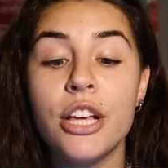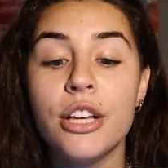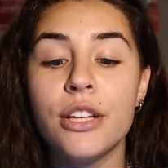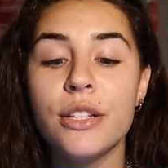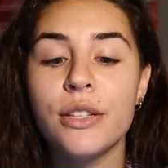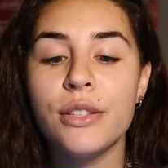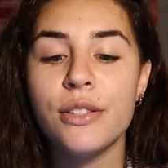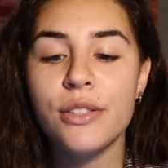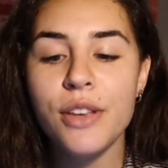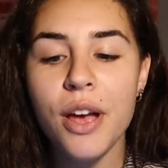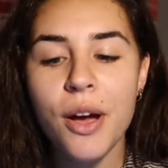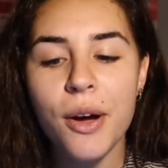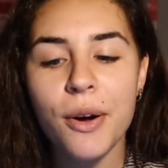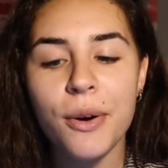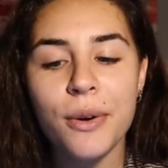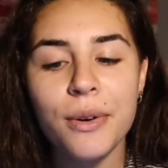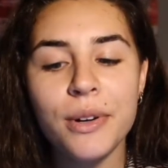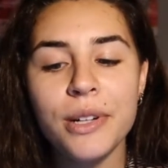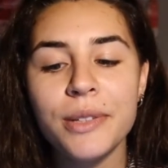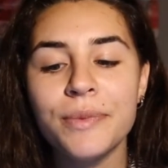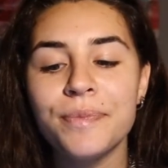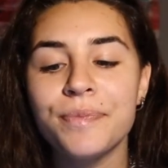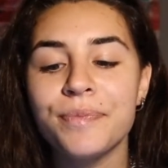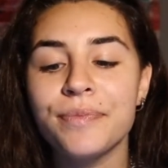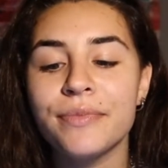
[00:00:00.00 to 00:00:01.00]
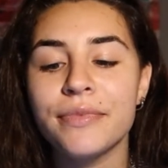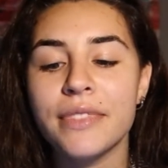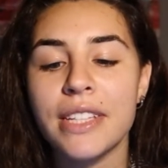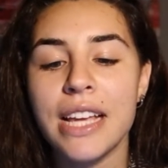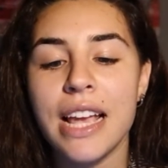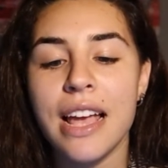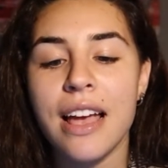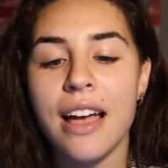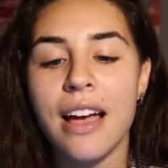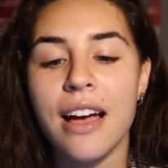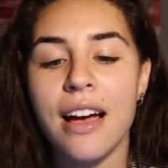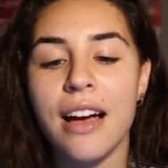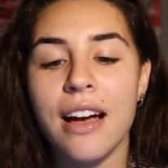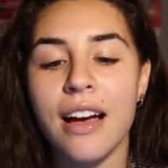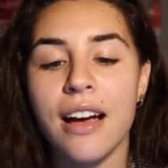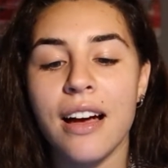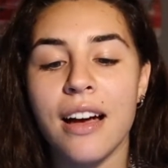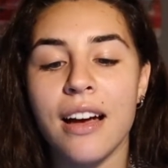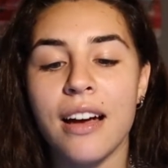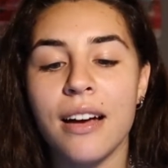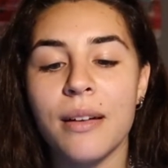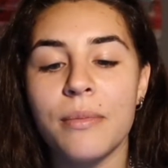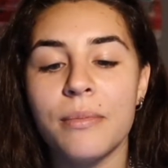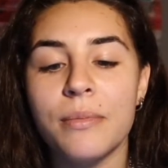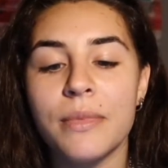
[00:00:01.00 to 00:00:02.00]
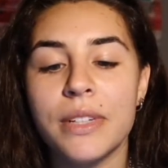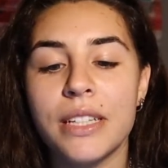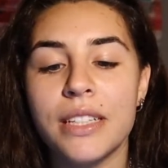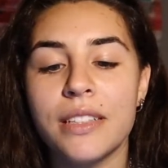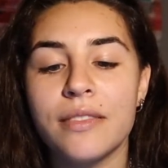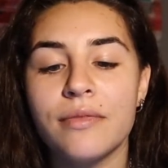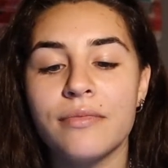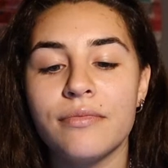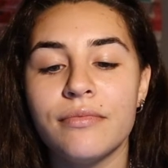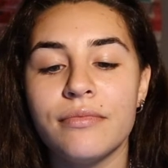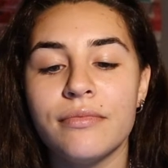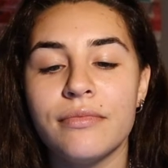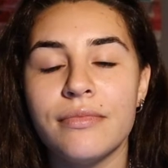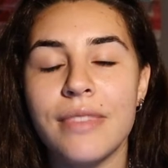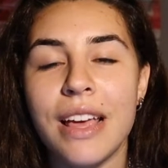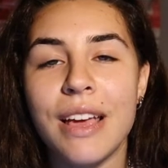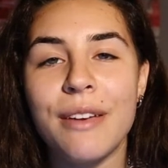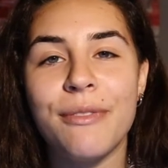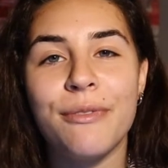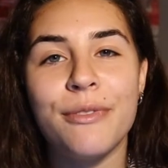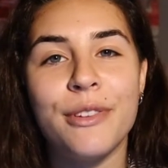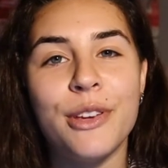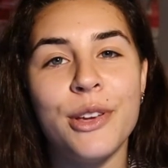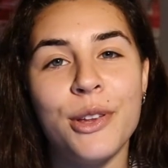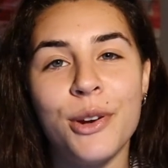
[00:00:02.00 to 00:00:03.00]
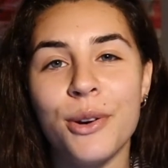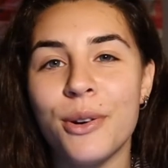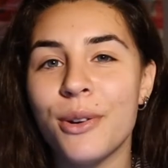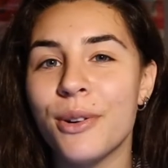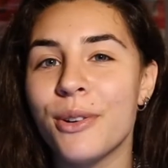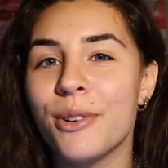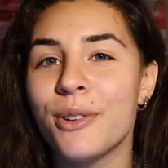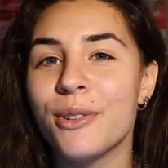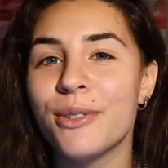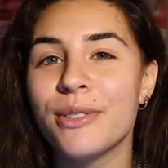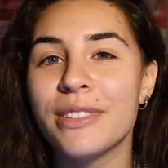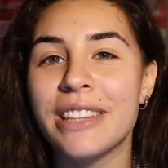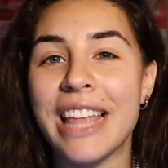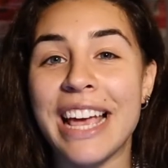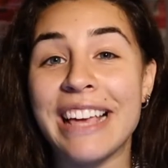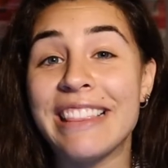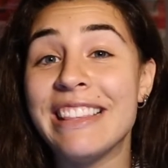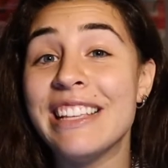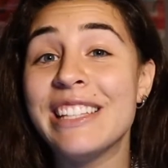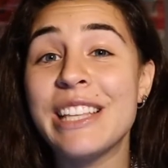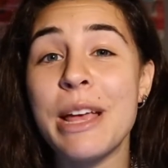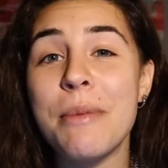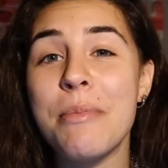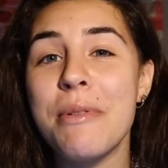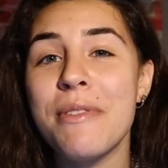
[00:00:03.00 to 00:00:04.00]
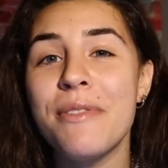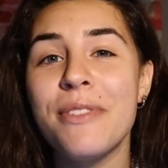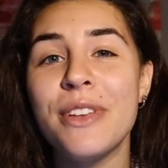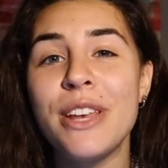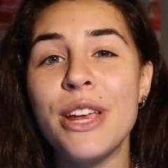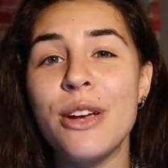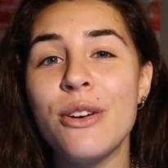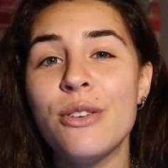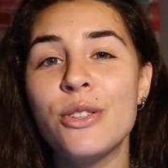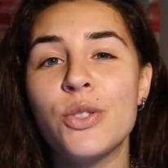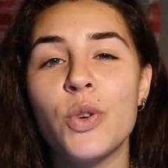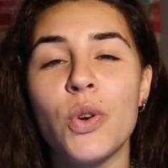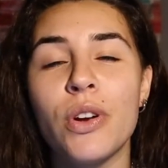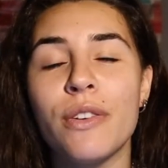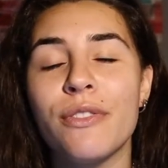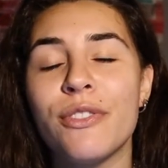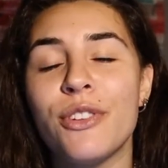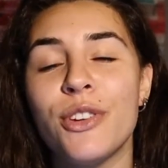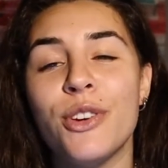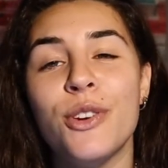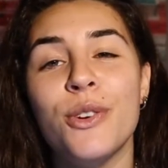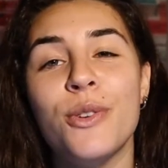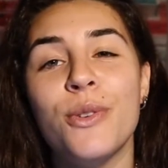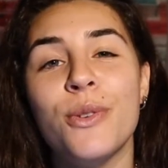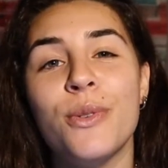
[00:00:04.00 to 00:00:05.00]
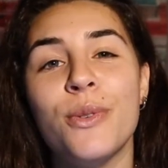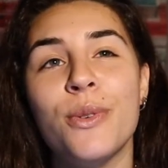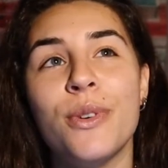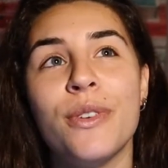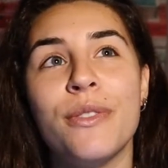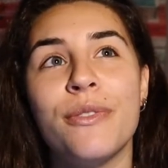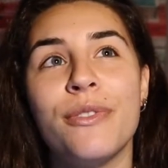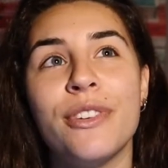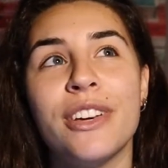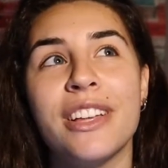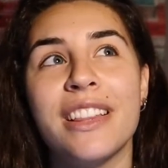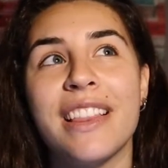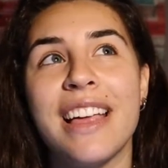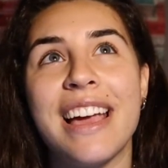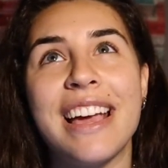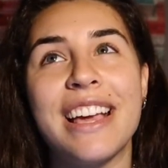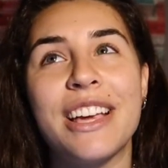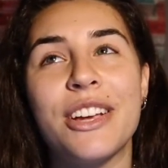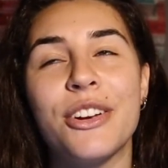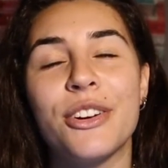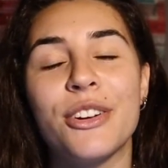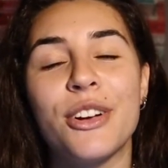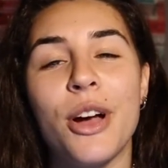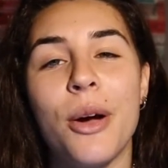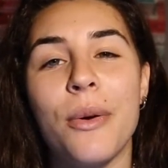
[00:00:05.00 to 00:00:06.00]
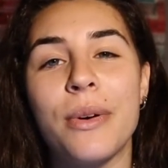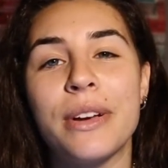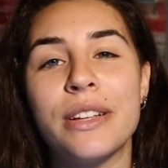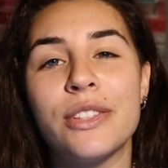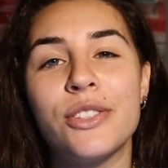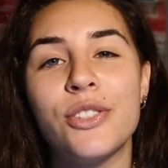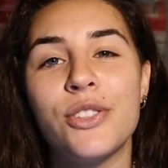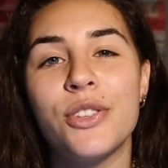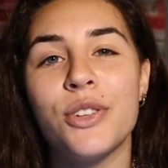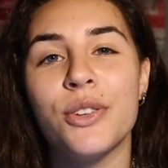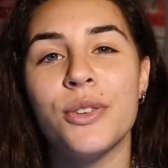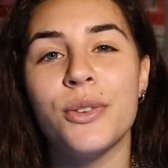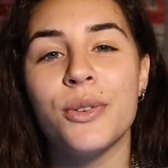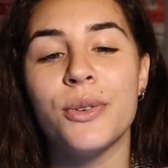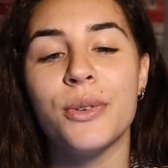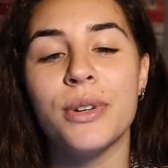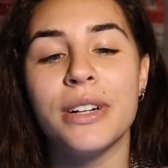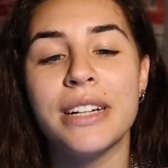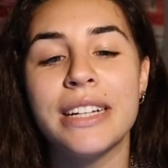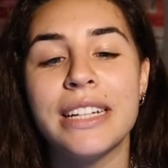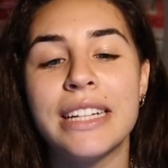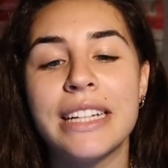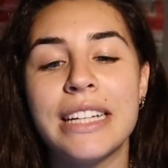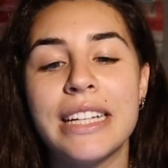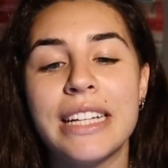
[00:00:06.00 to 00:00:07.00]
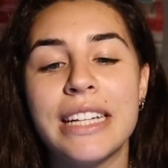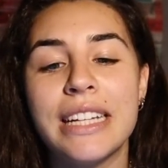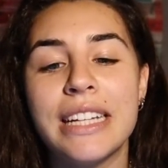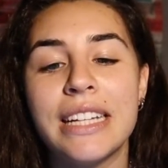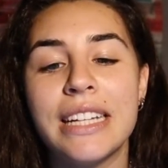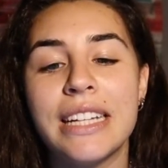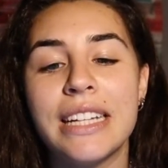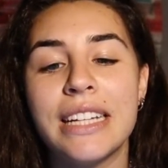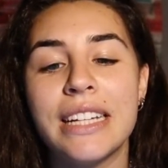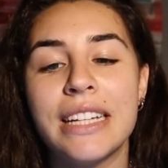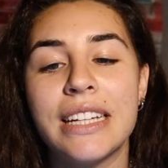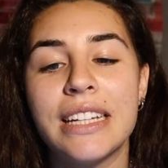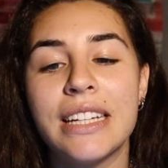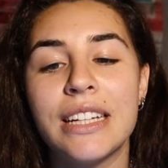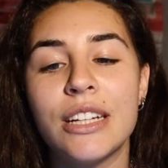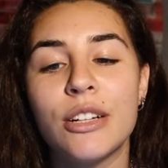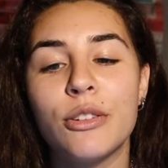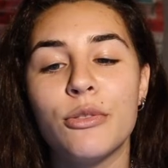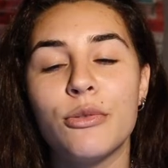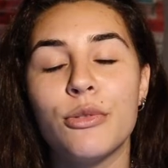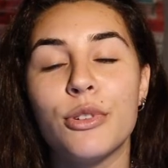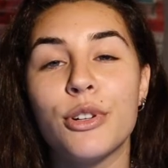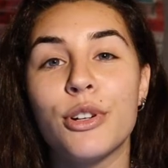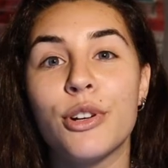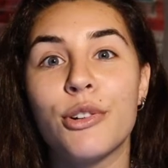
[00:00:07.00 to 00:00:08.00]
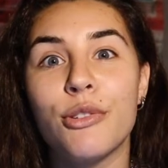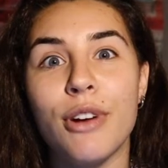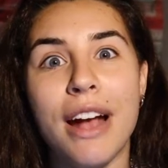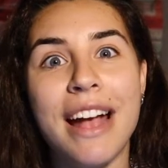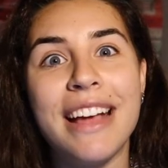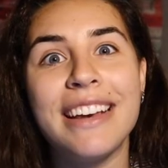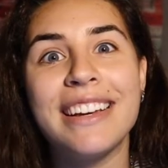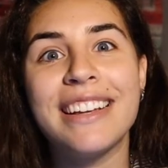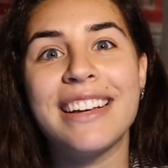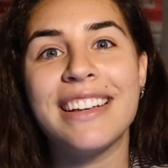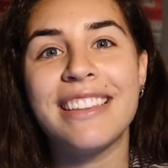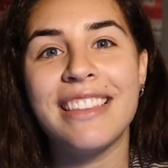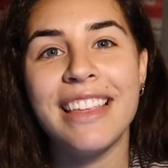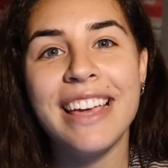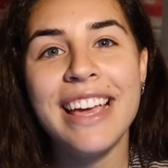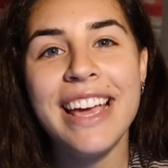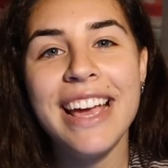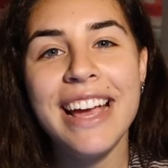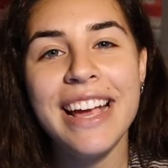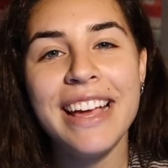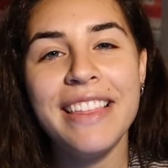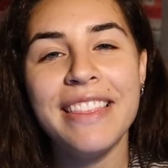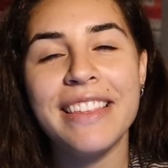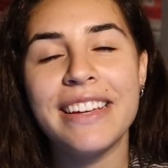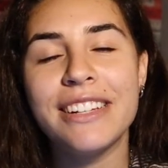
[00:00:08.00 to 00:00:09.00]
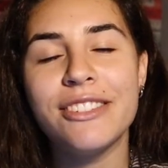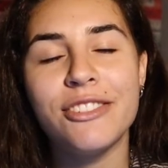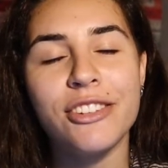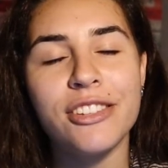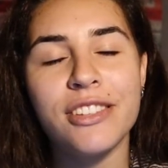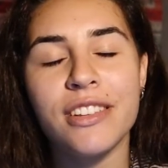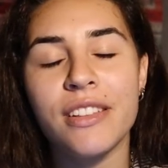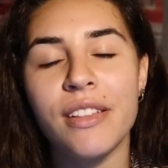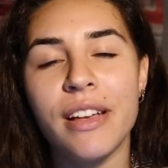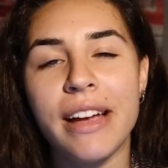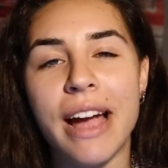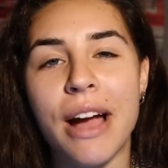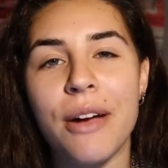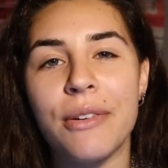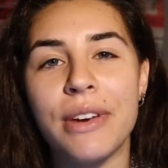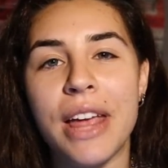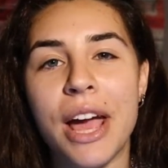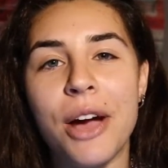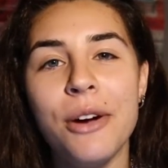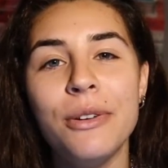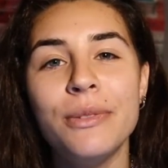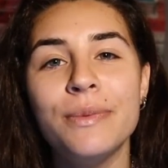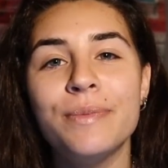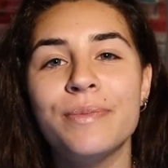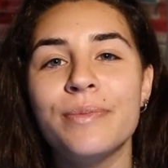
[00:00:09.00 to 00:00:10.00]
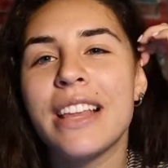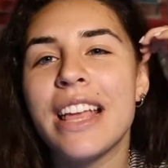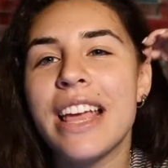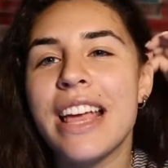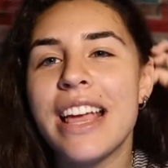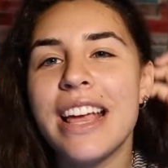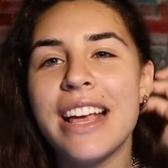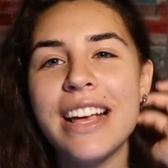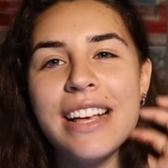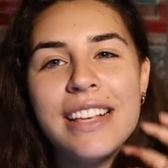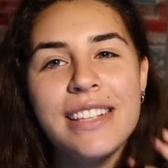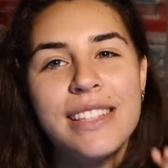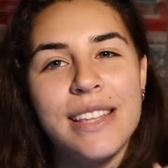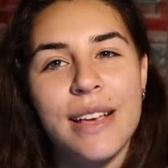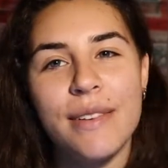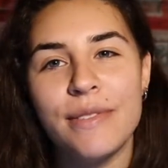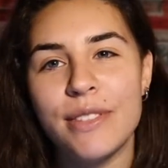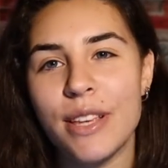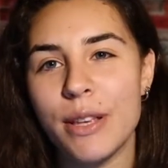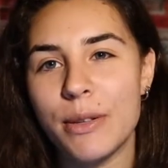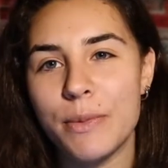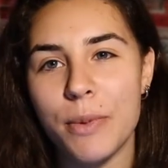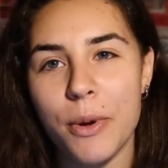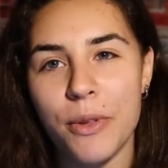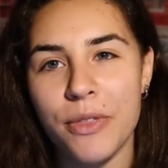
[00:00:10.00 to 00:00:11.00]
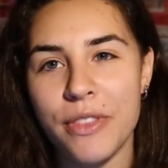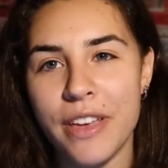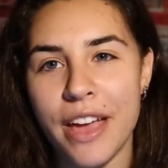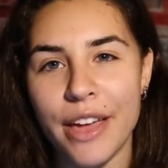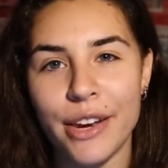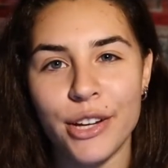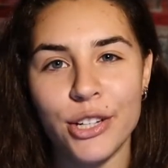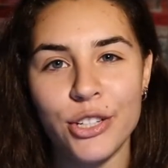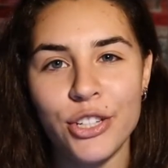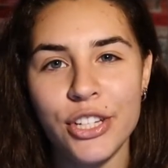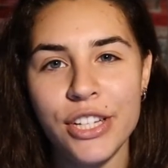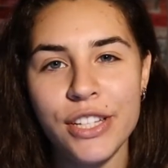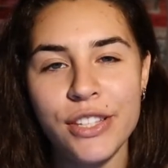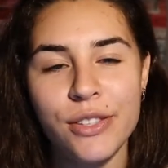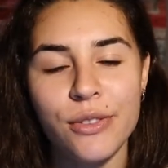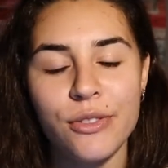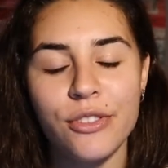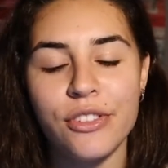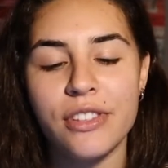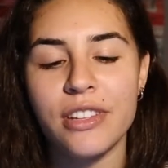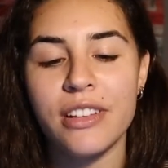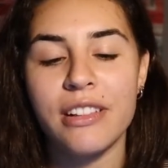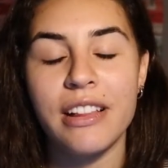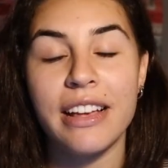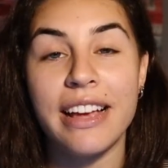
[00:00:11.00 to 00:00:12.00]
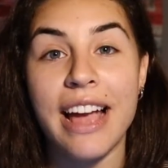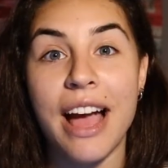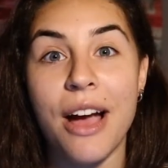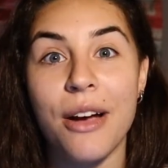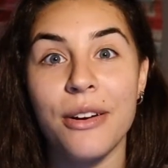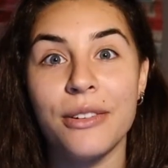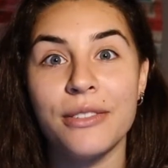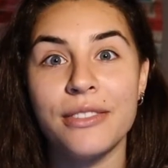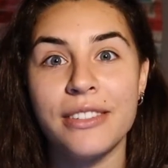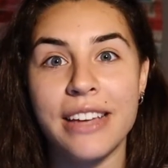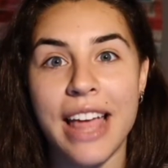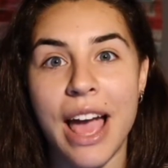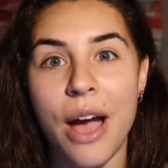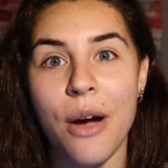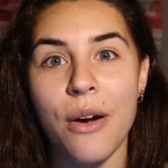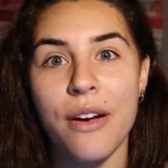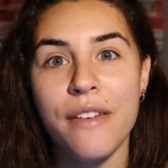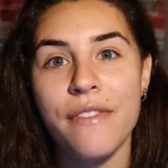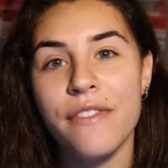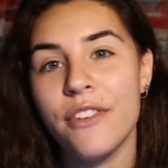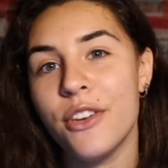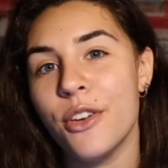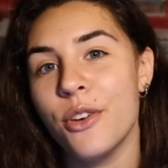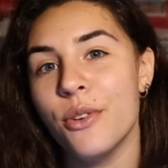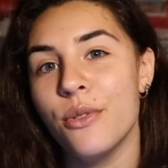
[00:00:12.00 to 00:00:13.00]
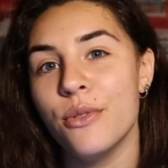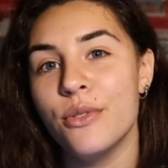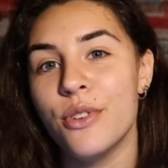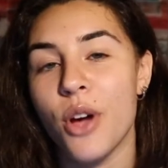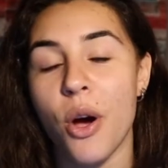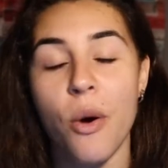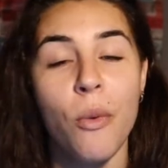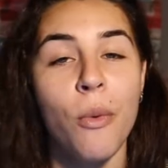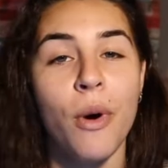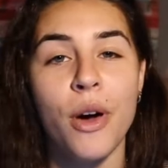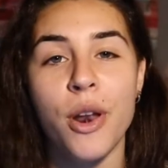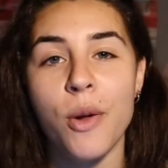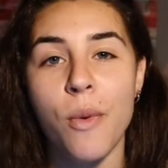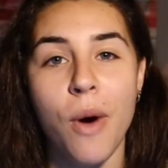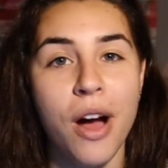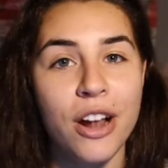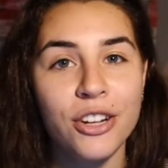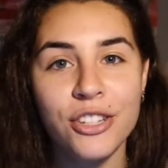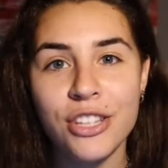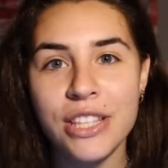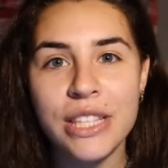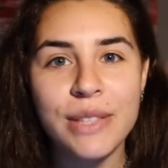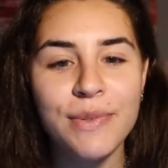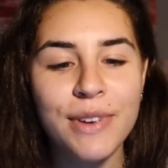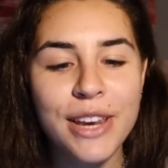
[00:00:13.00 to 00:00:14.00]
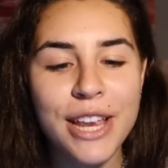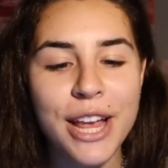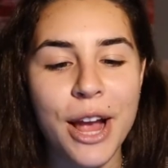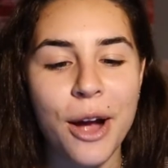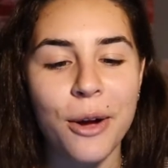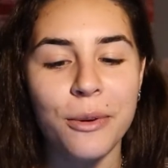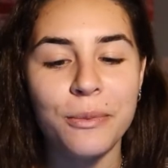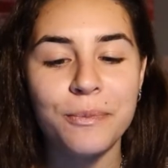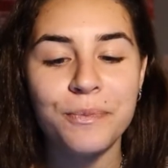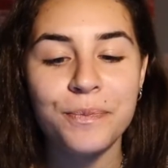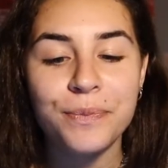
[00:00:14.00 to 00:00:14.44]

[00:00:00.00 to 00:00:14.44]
So, if you don't like these type of videos, or if you feel like you're going to regret clicking, then just click out now. Saves us both the energy, so just click out now if you don't want to watch this video.